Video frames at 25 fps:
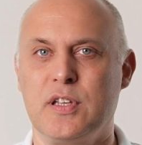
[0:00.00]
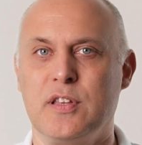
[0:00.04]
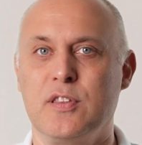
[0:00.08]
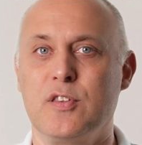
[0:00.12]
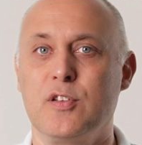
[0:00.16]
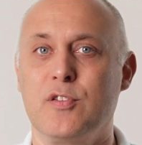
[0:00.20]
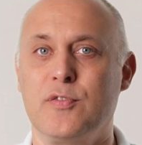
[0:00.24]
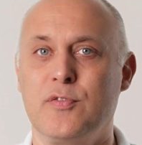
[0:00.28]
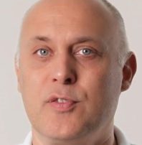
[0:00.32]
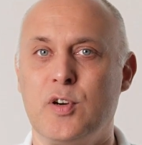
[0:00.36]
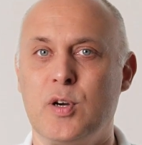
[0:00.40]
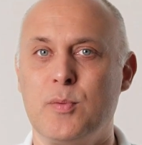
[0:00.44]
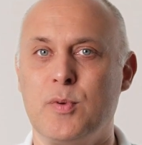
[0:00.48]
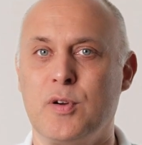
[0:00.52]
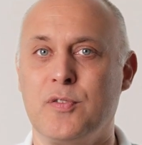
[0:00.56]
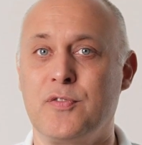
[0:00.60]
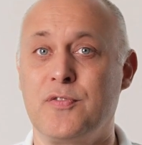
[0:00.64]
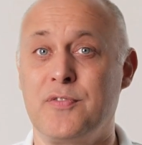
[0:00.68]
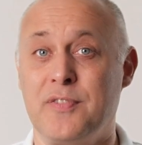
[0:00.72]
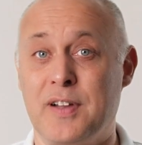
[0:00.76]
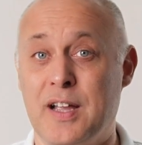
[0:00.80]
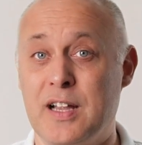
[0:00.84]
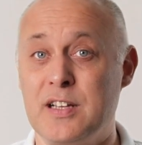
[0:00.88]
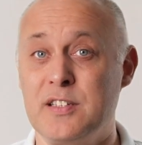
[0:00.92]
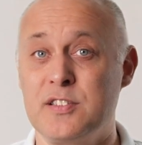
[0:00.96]
in the form of
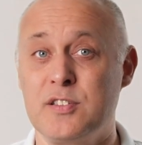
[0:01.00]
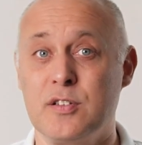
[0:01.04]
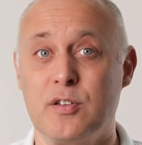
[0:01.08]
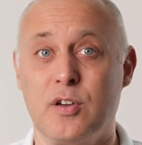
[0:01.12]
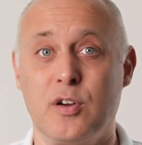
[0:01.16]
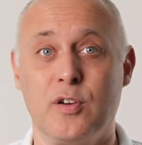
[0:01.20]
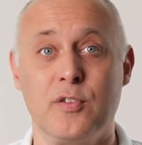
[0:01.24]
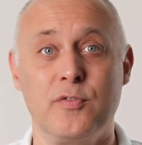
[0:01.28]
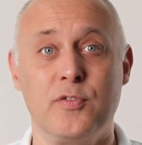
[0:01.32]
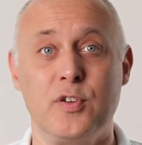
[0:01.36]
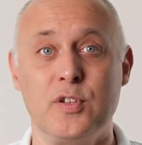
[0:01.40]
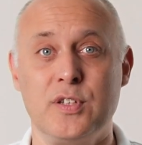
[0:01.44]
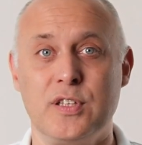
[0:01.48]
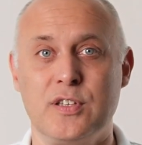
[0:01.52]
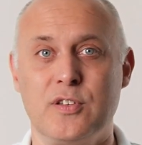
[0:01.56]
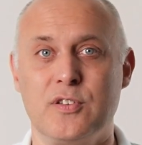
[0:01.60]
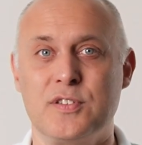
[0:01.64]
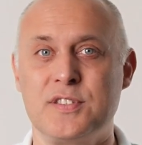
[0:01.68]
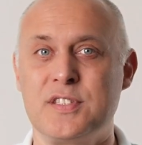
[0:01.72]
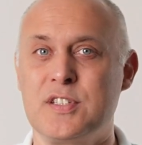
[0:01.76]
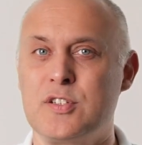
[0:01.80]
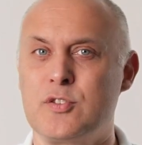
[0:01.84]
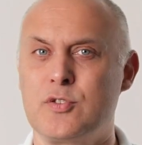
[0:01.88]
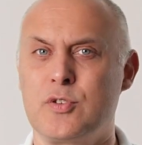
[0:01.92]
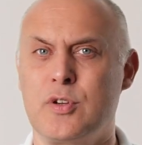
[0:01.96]
files, often in a
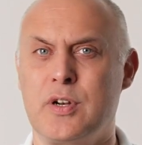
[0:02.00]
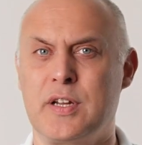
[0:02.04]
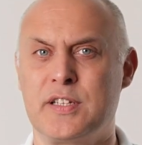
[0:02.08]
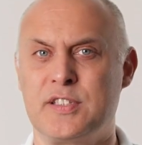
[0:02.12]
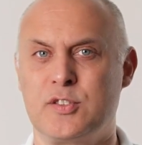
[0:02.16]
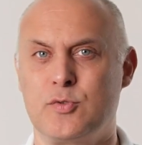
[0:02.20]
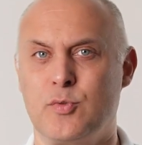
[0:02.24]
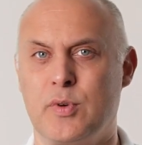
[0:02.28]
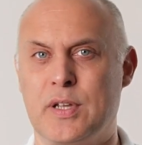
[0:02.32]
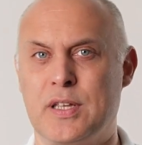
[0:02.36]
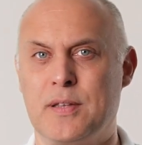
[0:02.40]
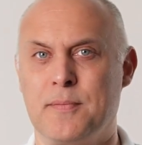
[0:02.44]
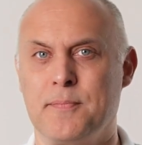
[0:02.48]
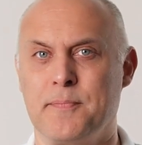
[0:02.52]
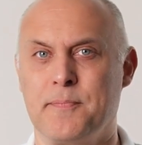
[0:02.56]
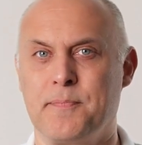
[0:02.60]
centralized way.